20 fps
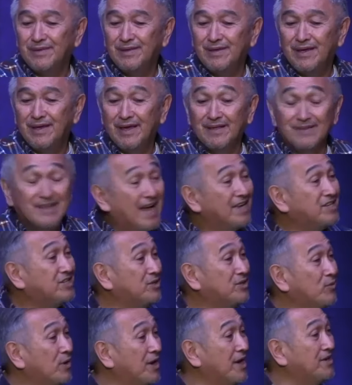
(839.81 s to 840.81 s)
And that's
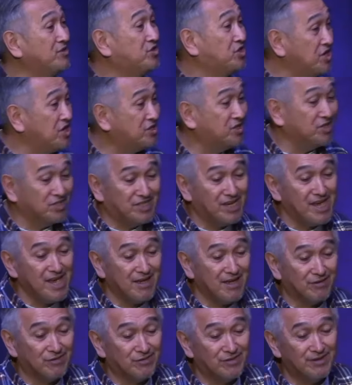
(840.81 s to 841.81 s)
the way Jesus
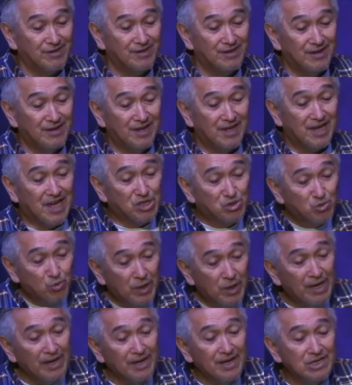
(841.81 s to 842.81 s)
is. He's
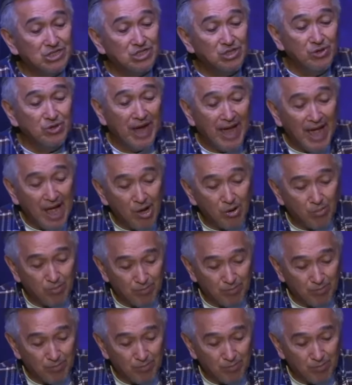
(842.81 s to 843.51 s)
willing to help.